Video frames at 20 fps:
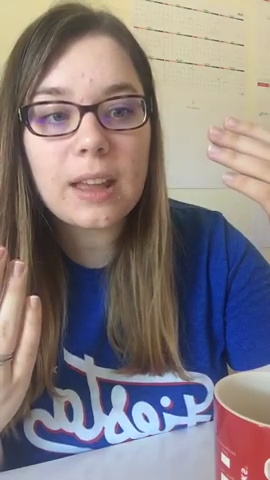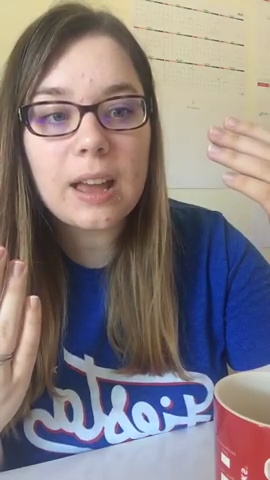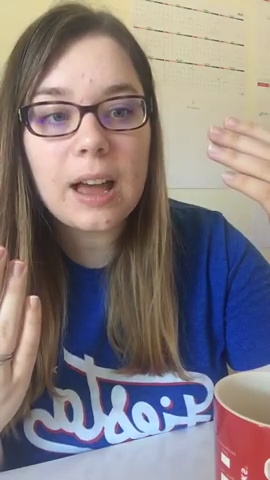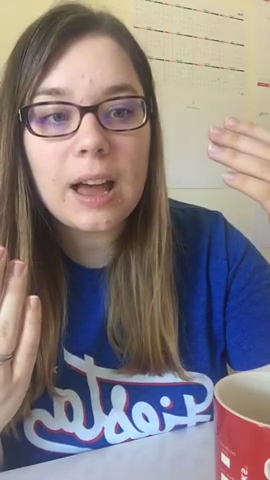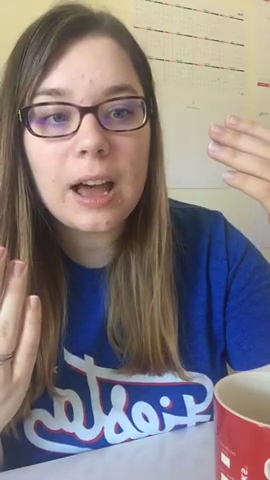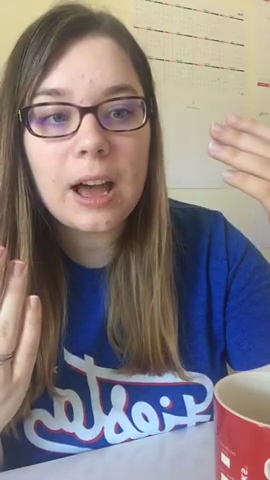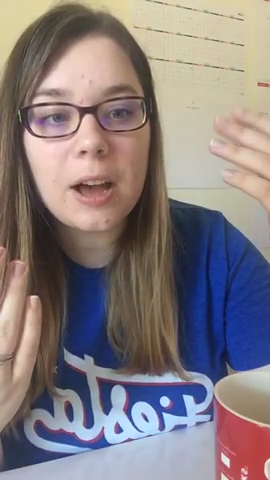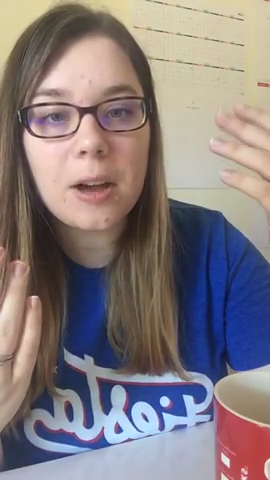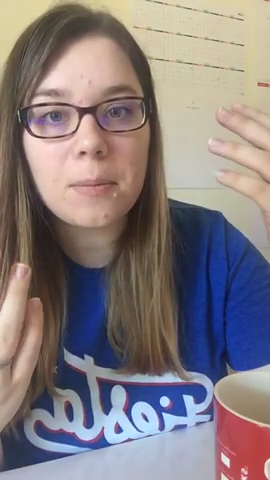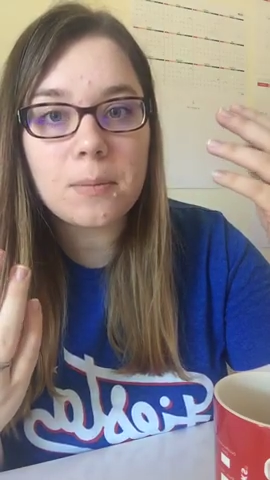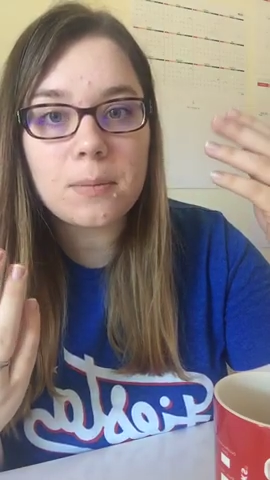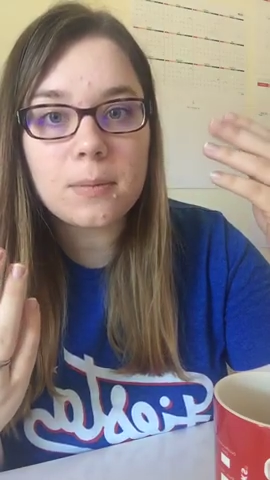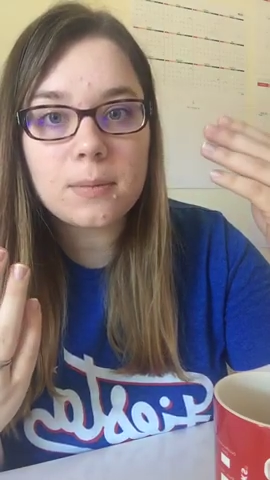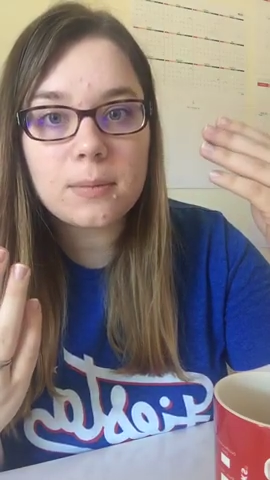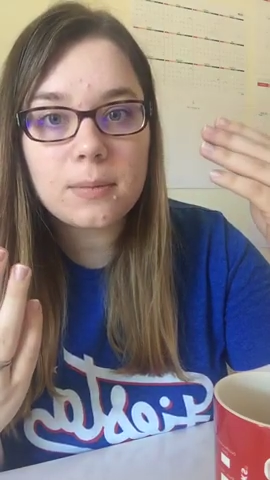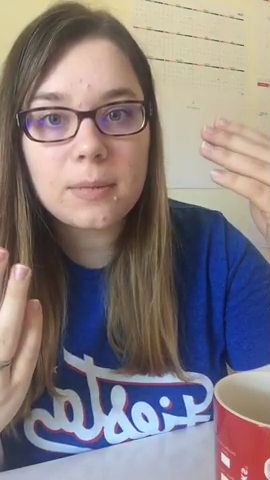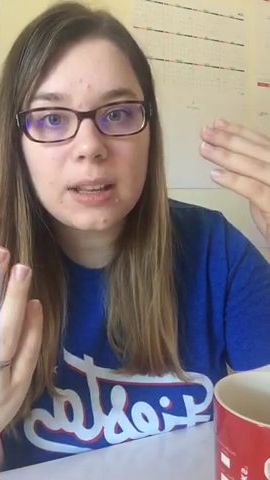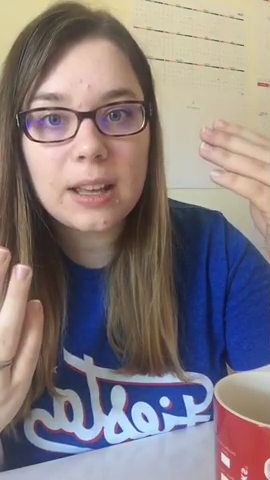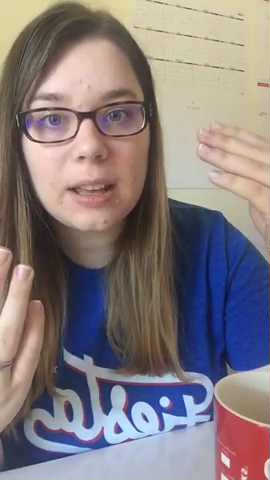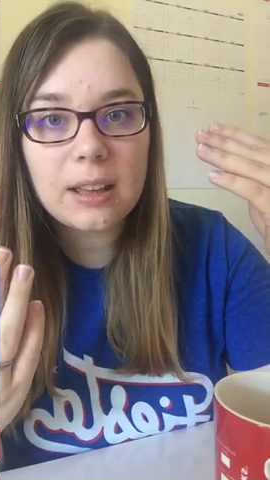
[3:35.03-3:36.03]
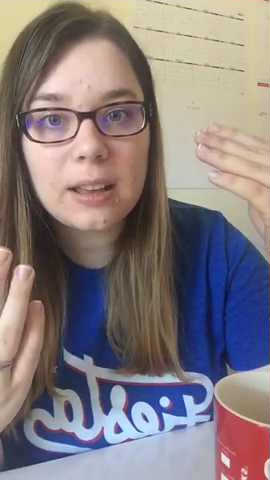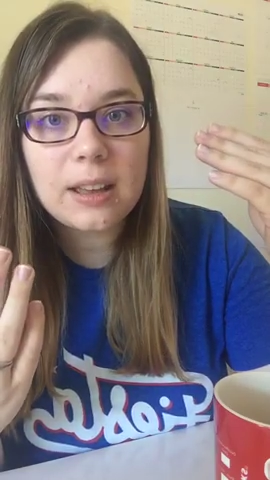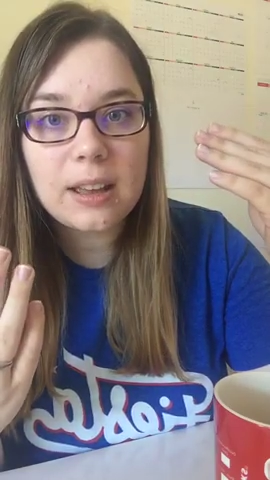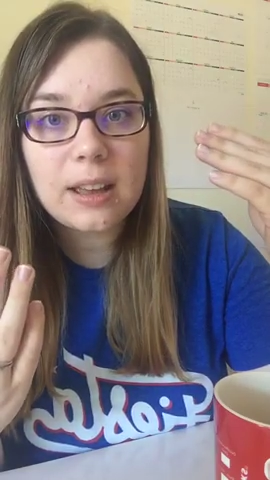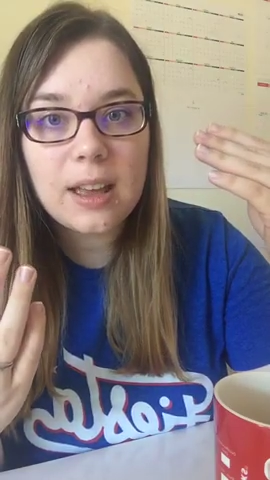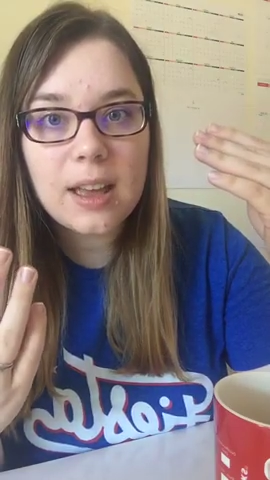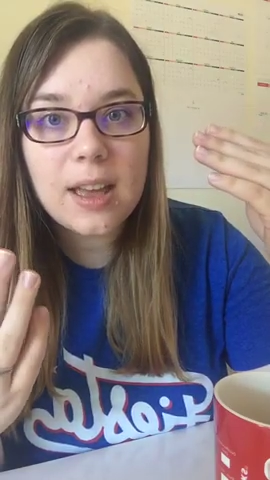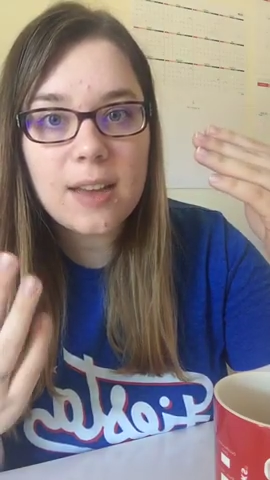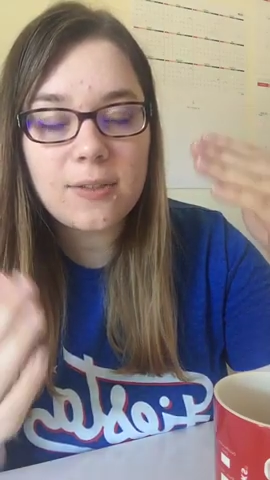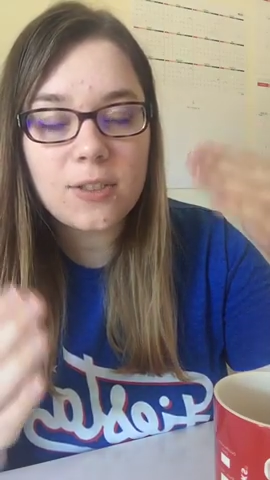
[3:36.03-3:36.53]

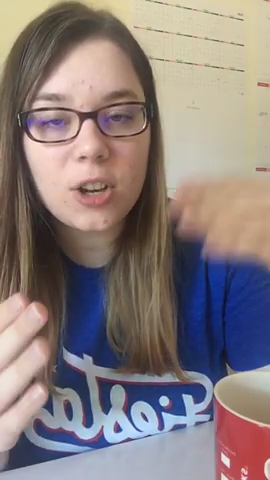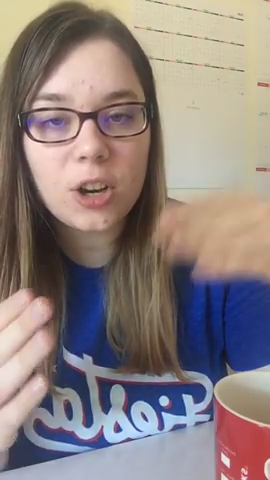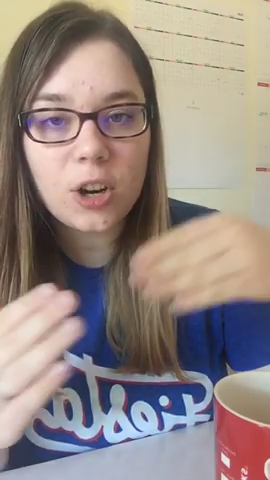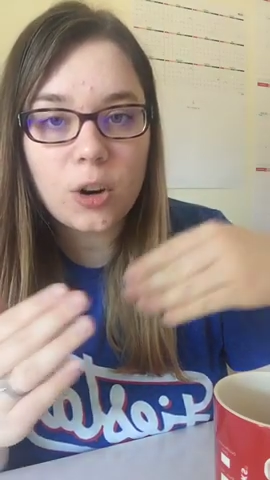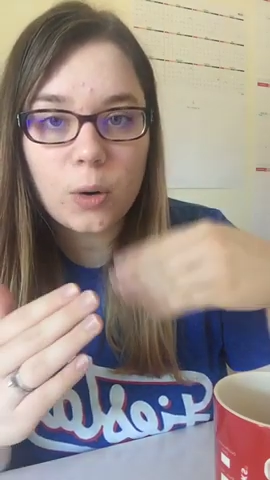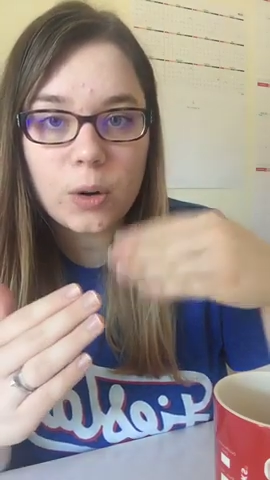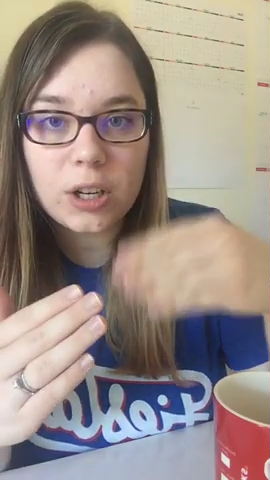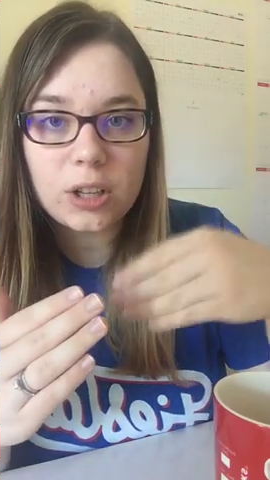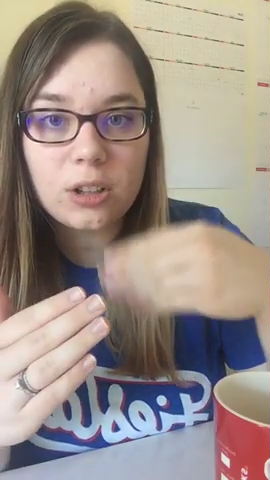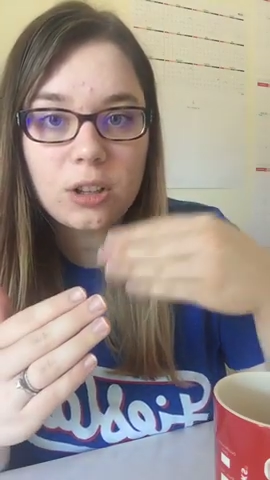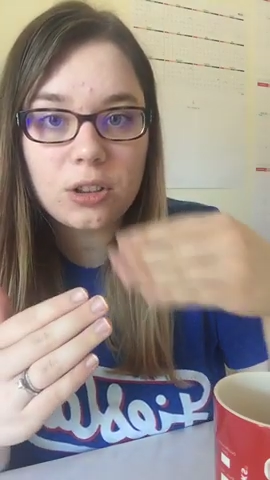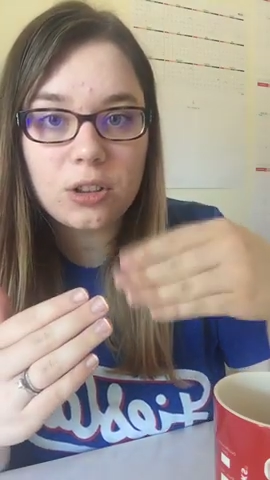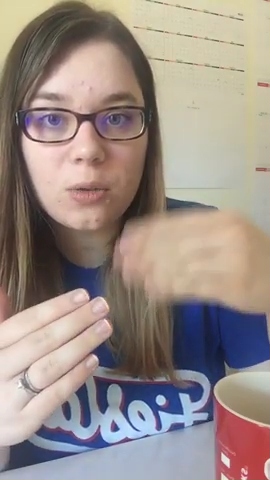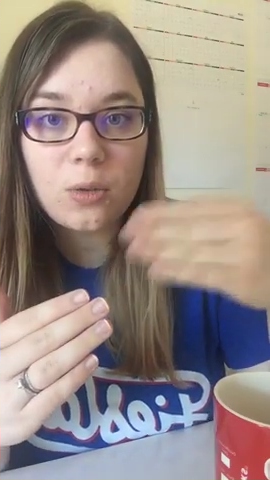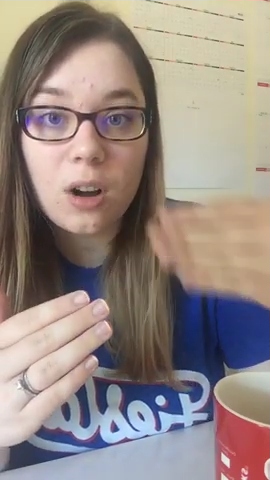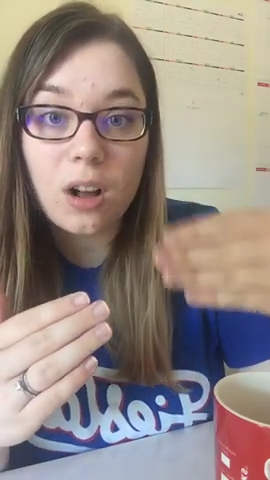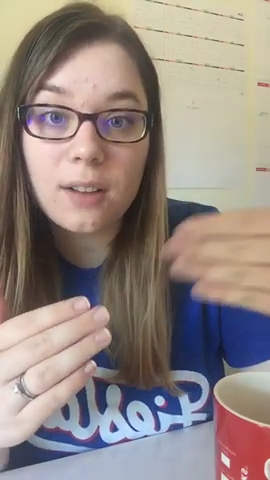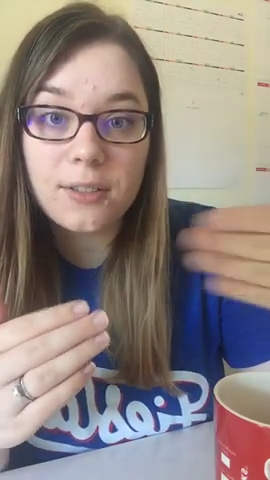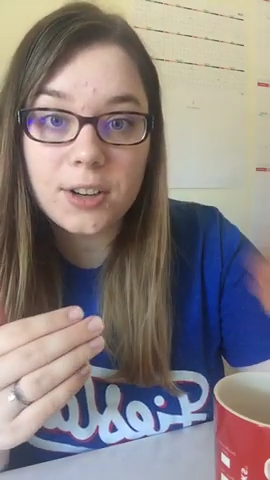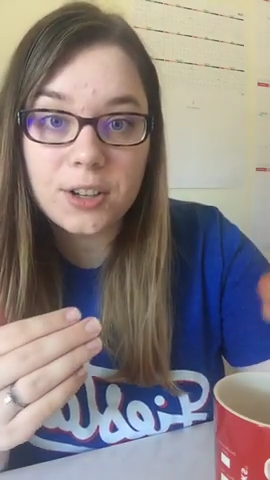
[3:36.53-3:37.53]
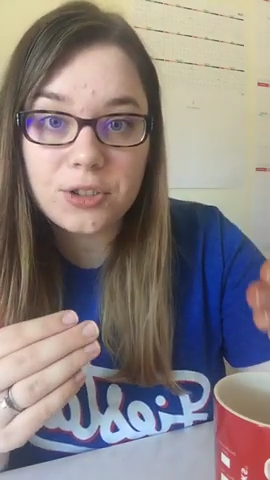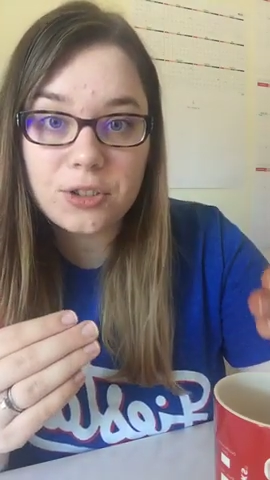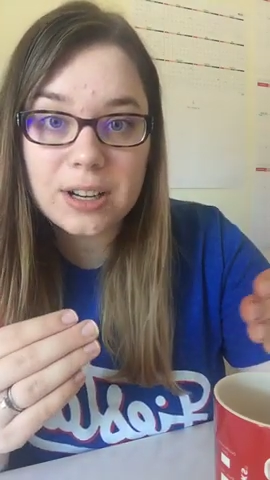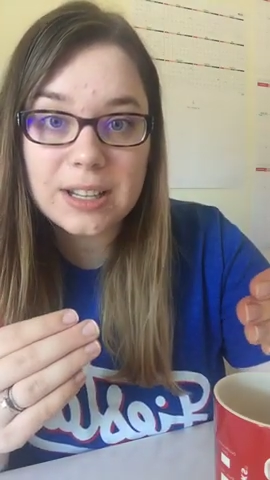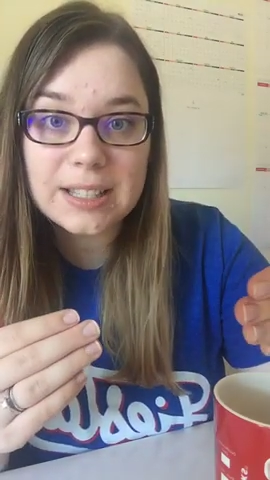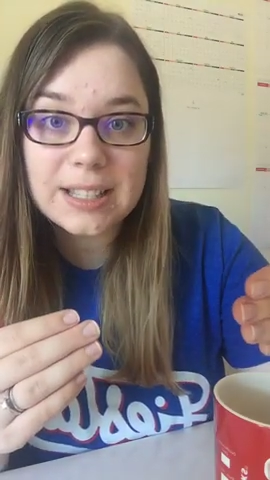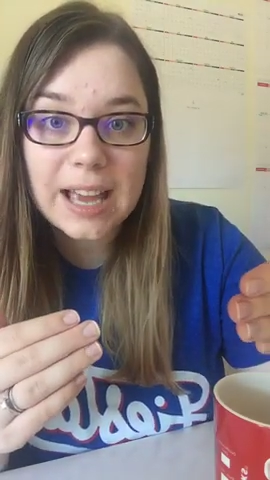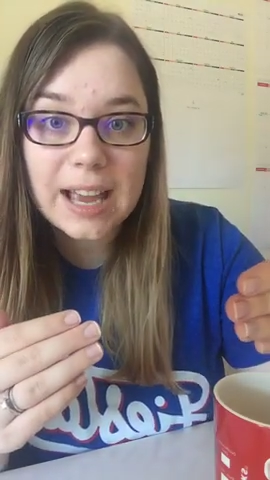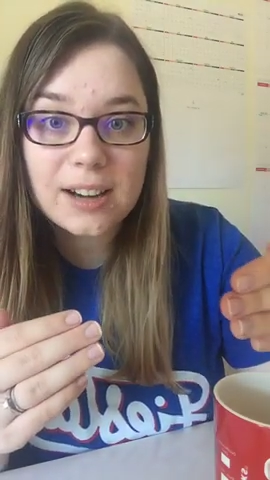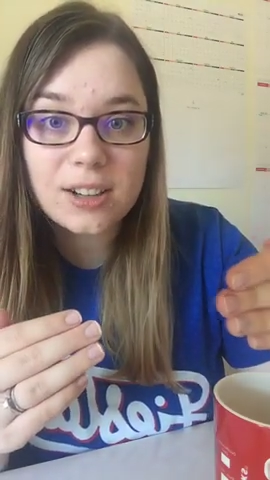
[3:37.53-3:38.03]
to look through all of your
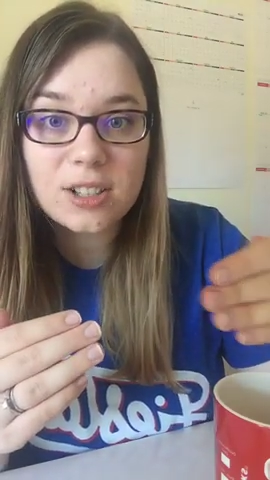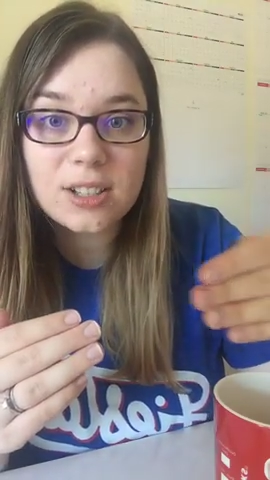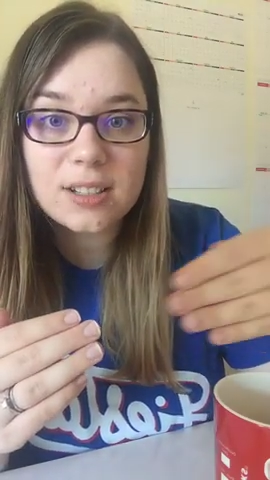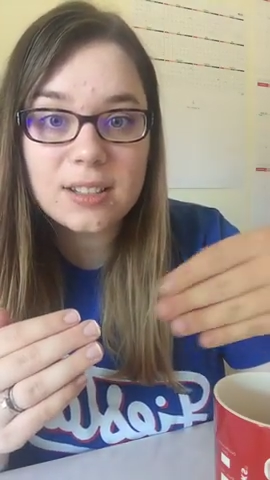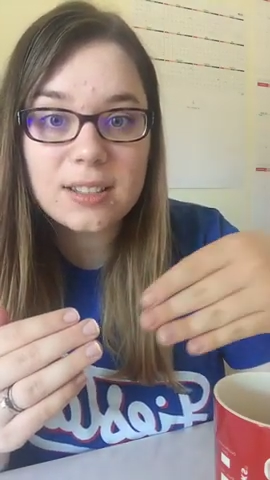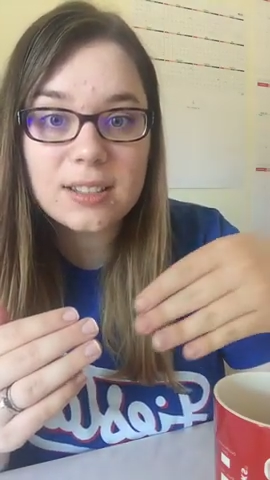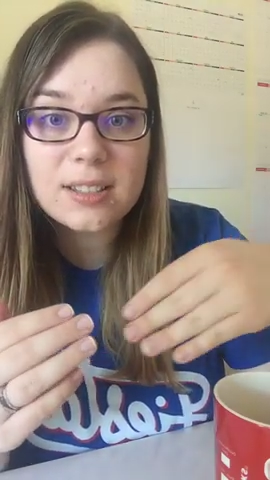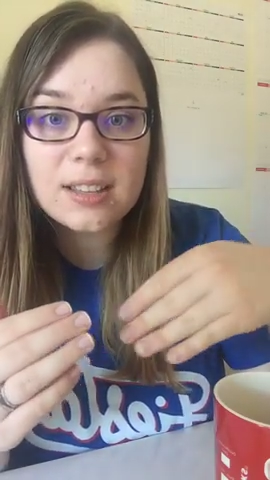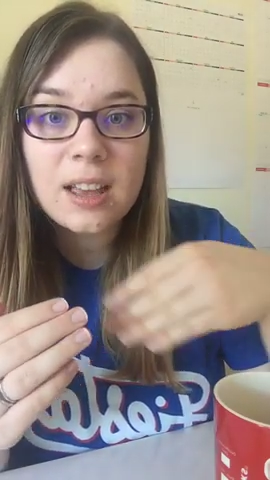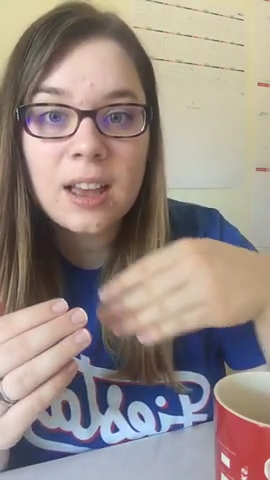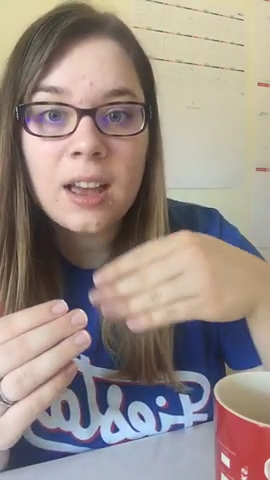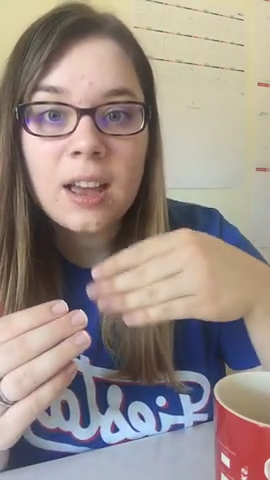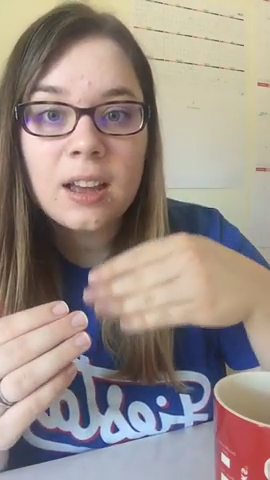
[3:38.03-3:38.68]
transactions,